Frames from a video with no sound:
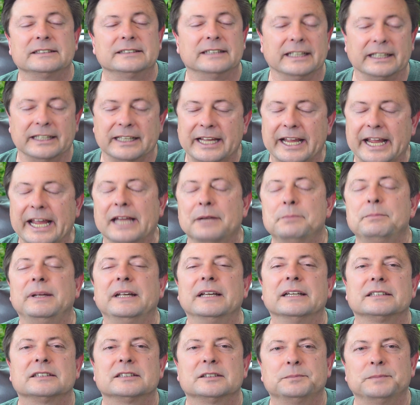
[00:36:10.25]
They can be
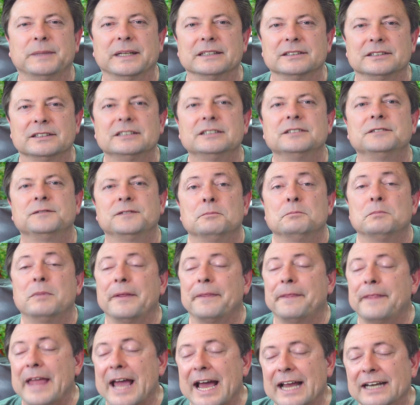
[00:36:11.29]
expensive,
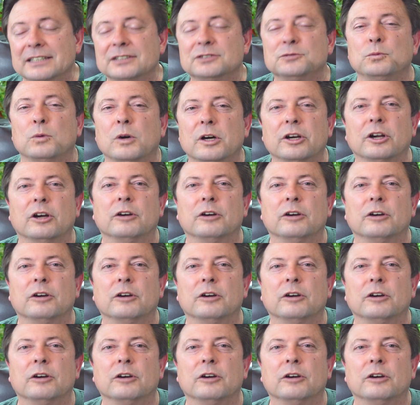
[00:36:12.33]
but that is what